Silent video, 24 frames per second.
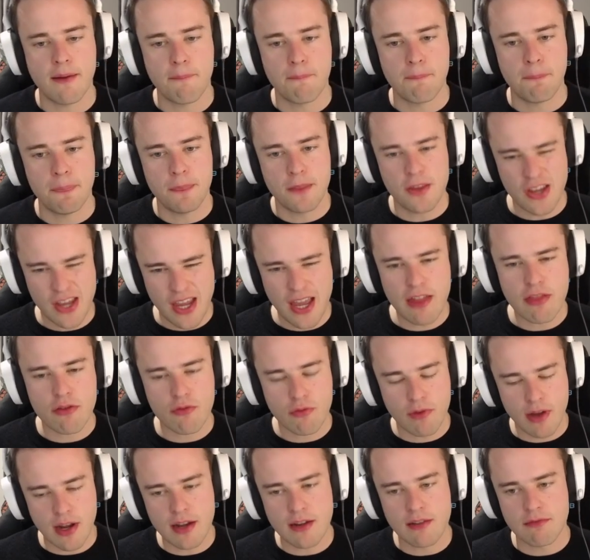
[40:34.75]
You can
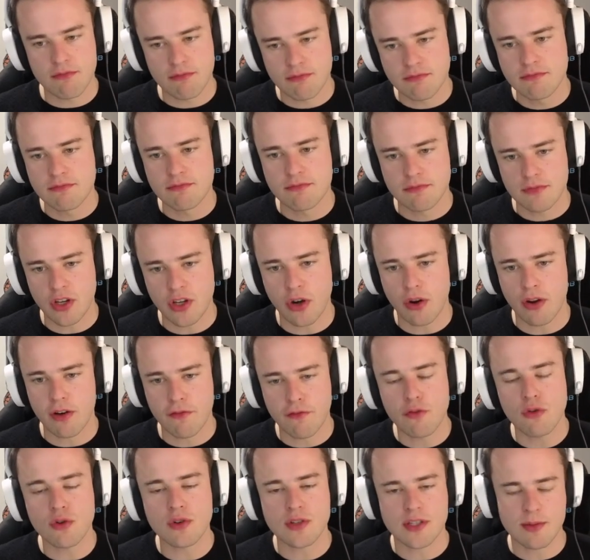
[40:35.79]
threaten, and
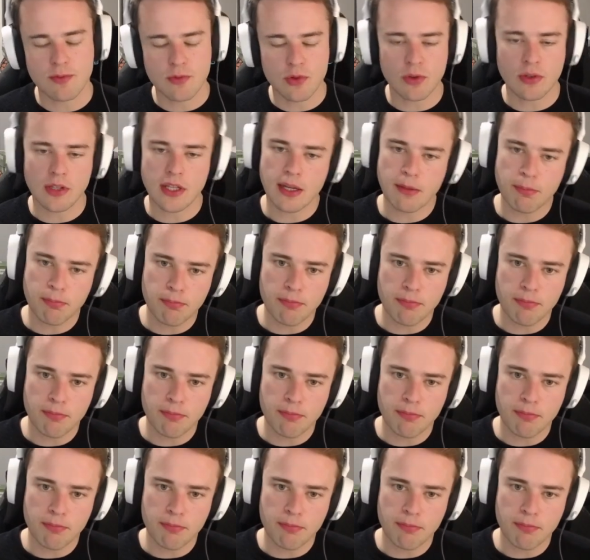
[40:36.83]
force them to